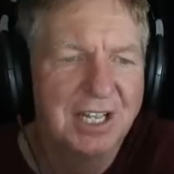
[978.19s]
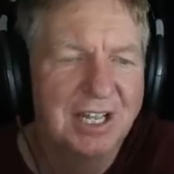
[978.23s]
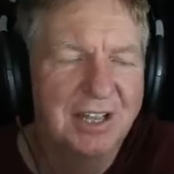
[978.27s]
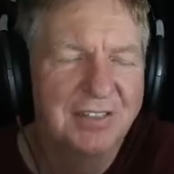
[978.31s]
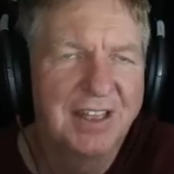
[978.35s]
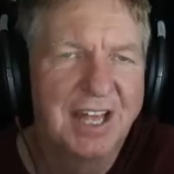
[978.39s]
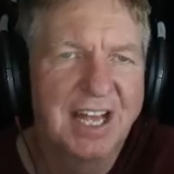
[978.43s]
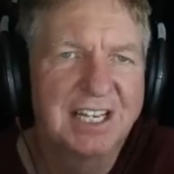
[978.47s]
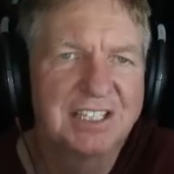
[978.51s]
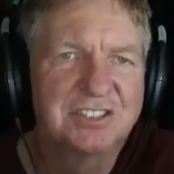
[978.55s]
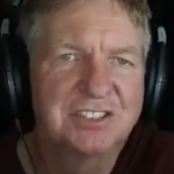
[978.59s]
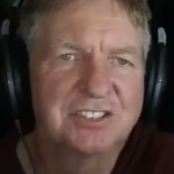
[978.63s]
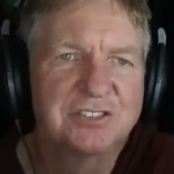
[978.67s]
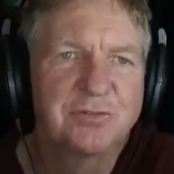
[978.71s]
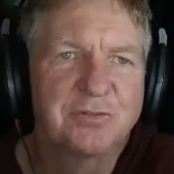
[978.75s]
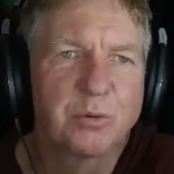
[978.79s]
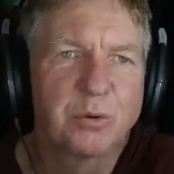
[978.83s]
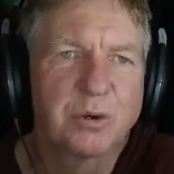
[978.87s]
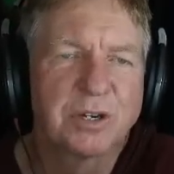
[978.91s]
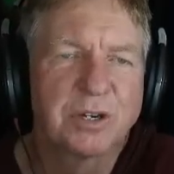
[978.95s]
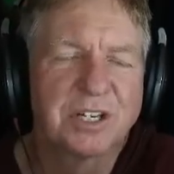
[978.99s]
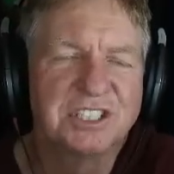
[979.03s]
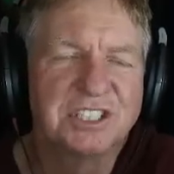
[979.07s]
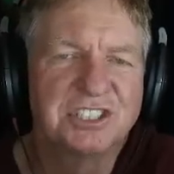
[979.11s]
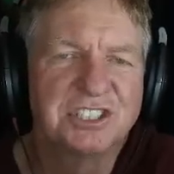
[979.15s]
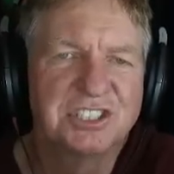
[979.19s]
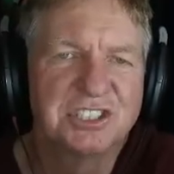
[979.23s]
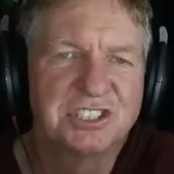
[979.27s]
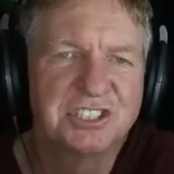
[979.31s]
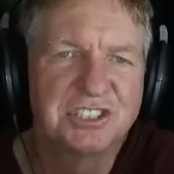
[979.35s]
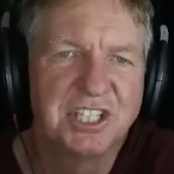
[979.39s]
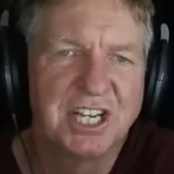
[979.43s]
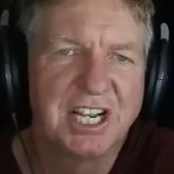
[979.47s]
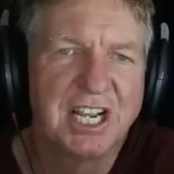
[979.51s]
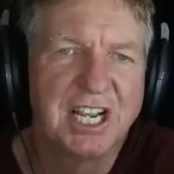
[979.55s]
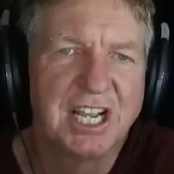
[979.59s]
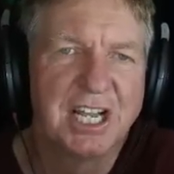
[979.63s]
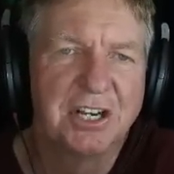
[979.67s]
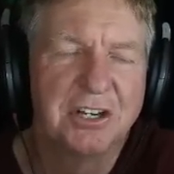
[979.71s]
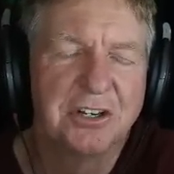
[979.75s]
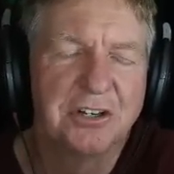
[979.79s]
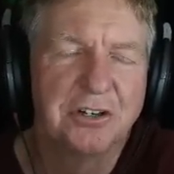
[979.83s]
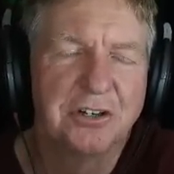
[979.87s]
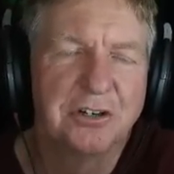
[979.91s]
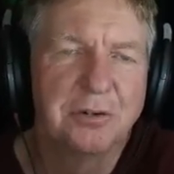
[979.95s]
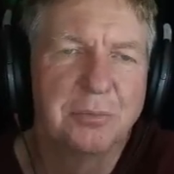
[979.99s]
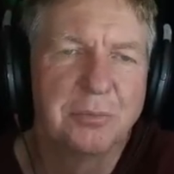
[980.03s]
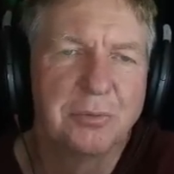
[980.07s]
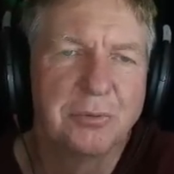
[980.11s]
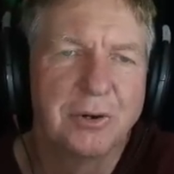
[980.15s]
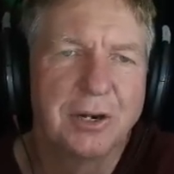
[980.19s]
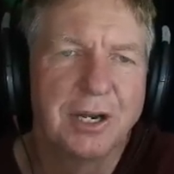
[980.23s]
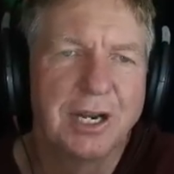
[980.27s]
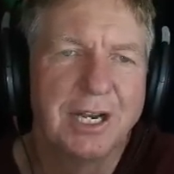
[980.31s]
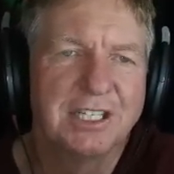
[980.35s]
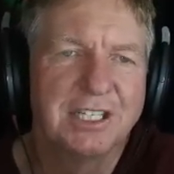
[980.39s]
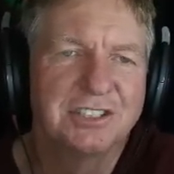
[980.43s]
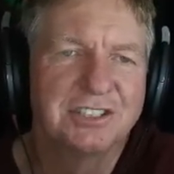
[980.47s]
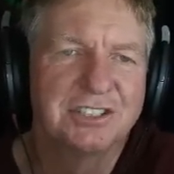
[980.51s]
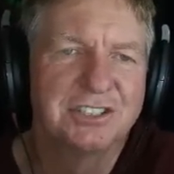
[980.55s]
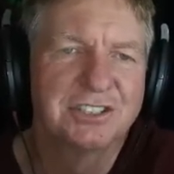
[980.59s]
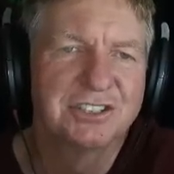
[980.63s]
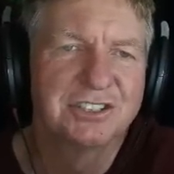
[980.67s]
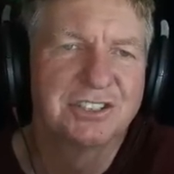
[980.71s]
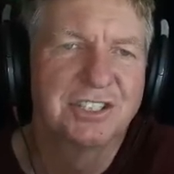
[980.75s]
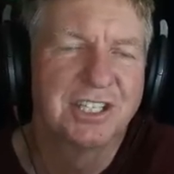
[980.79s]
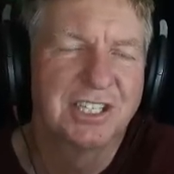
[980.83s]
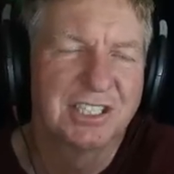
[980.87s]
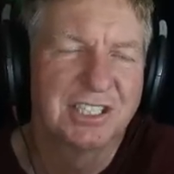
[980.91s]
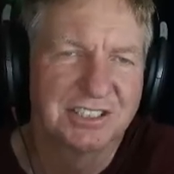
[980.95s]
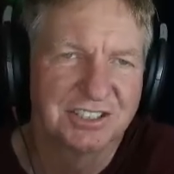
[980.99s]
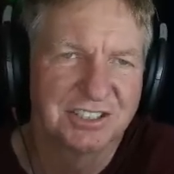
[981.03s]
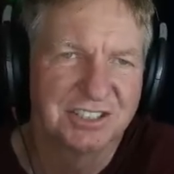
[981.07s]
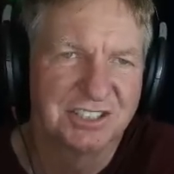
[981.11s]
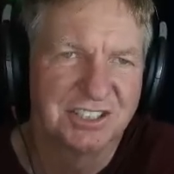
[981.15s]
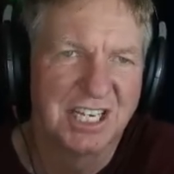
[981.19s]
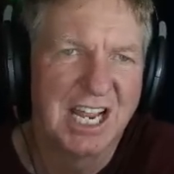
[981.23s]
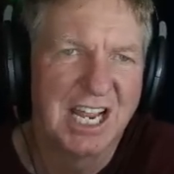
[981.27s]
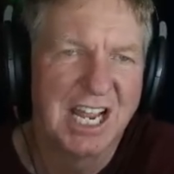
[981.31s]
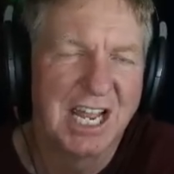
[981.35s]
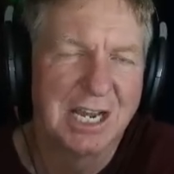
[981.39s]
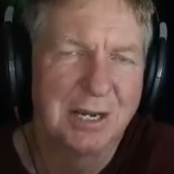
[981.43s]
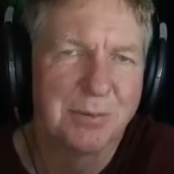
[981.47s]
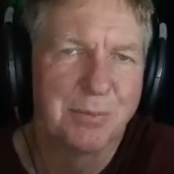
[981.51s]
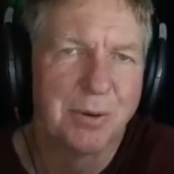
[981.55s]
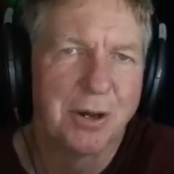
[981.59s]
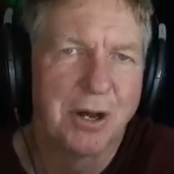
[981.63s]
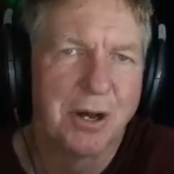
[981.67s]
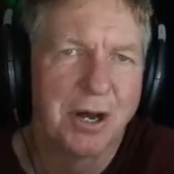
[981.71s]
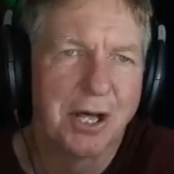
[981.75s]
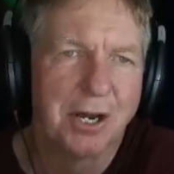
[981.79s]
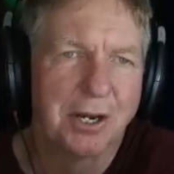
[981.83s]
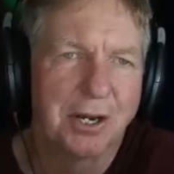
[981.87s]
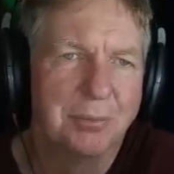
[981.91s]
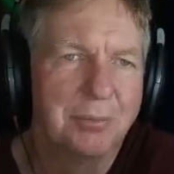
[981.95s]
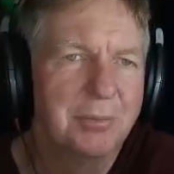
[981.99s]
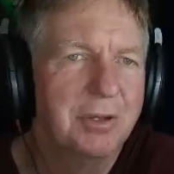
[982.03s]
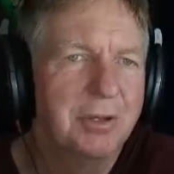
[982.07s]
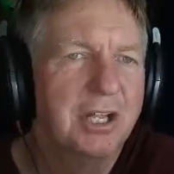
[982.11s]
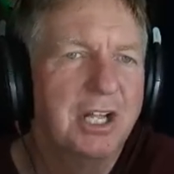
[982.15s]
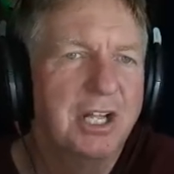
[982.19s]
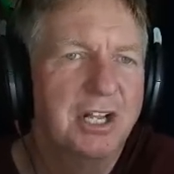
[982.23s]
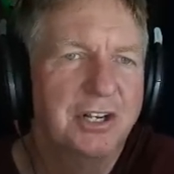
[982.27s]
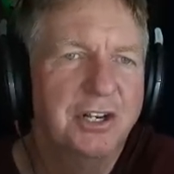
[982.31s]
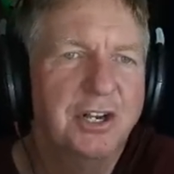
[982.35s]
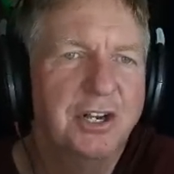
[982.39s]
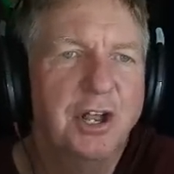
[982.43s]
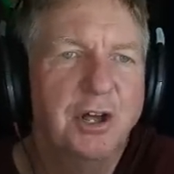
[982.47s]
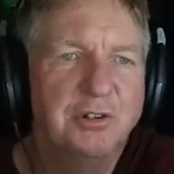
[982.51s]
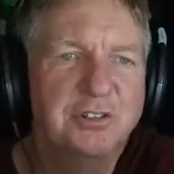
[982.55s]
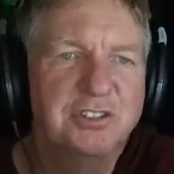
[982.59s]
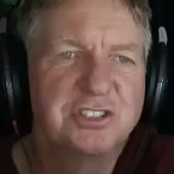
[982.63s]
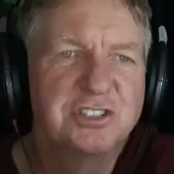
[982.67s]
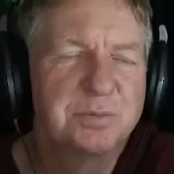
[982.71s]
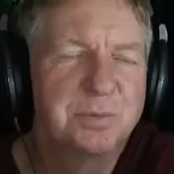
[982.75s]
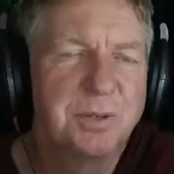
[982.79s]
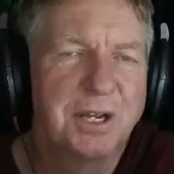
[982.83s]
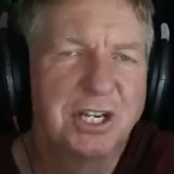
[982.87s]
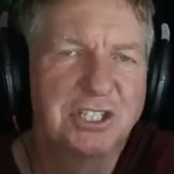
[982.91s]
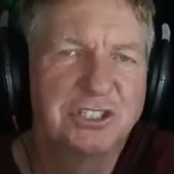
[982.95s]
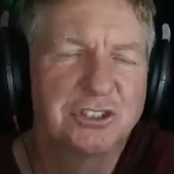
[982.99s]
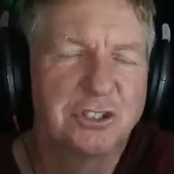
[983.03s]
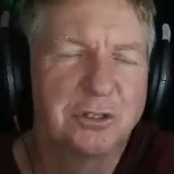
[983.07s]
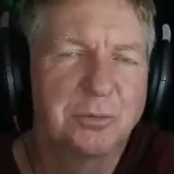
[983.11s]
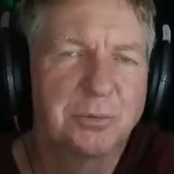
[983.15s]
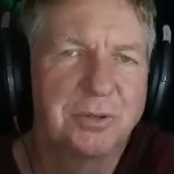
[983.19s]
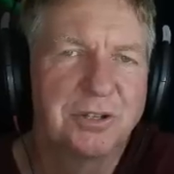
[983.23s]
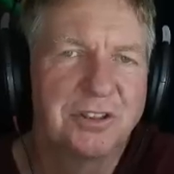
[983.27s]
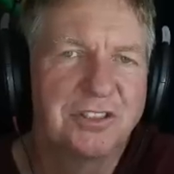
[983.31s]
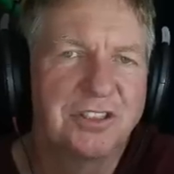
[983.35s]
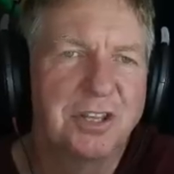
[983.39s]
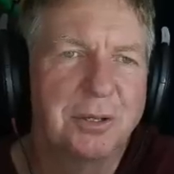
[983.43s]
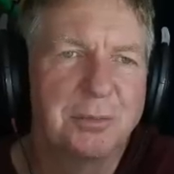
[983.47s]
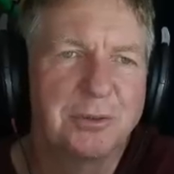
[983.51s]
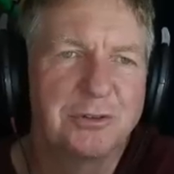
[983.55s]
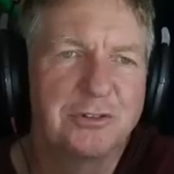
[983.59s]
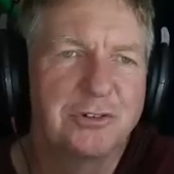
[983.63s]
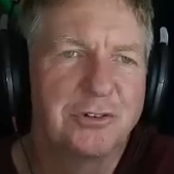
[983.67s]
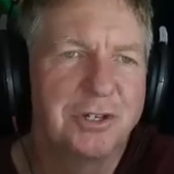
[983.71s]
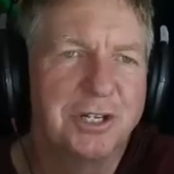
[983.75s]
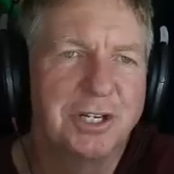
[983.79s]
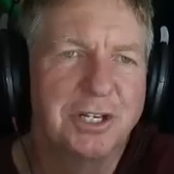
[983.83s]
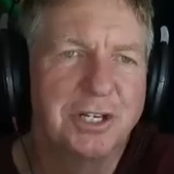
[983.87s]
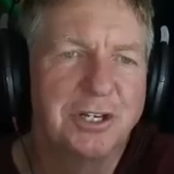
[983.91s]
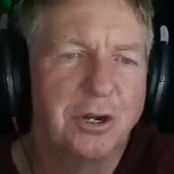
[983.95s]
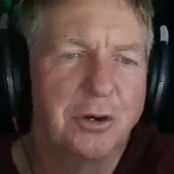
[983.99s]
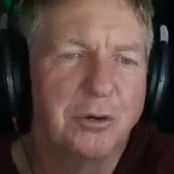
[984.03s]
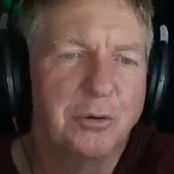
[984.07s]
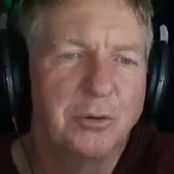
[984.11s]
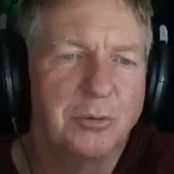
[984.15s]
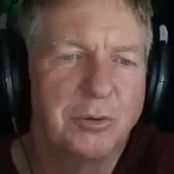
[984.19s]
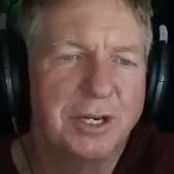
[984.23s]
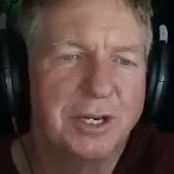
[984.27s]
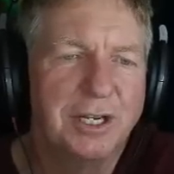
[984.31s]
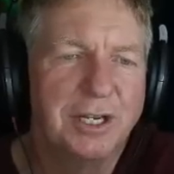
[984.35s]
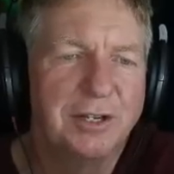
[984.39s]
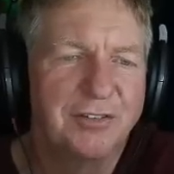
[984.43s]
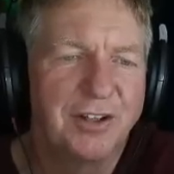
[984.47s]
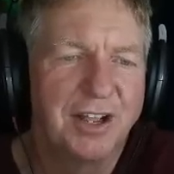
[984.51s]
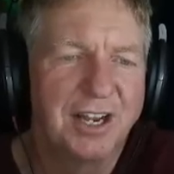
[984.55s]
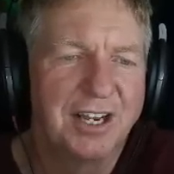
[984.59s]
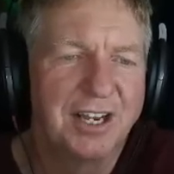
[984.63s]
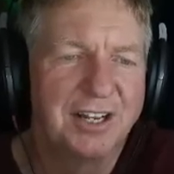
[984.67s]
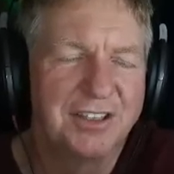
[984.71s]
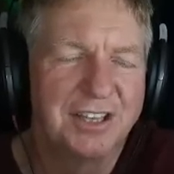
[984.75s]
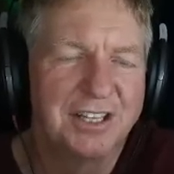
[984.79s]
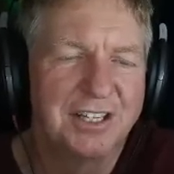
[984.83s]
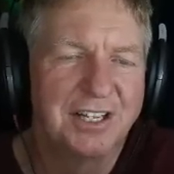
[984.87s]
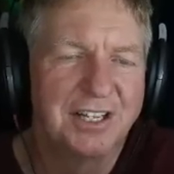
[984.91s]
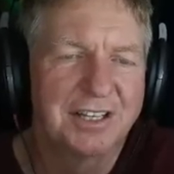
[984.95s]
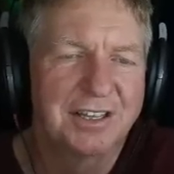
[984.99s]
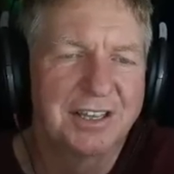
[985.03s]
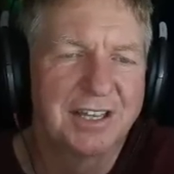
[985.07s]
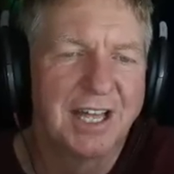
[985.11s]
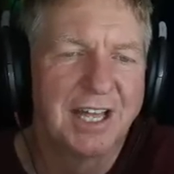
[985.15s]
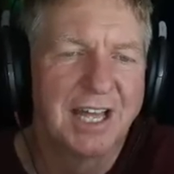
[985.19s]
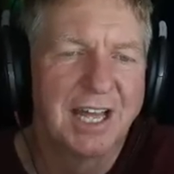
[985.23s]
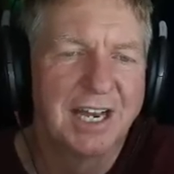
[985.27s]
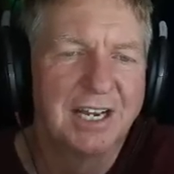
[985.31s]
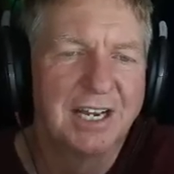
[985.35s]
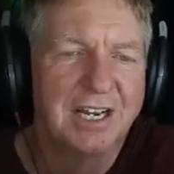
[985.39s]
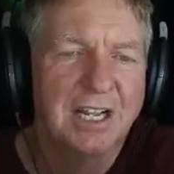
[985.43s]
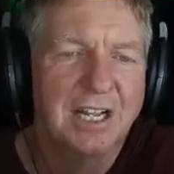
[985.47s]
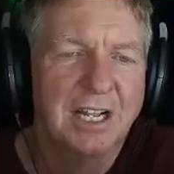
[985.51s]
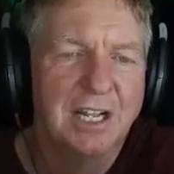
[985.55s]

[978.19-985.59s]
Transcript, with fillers: That's for a standard break, just like a sand bottom, no special bathymetry, no reef, anything like that.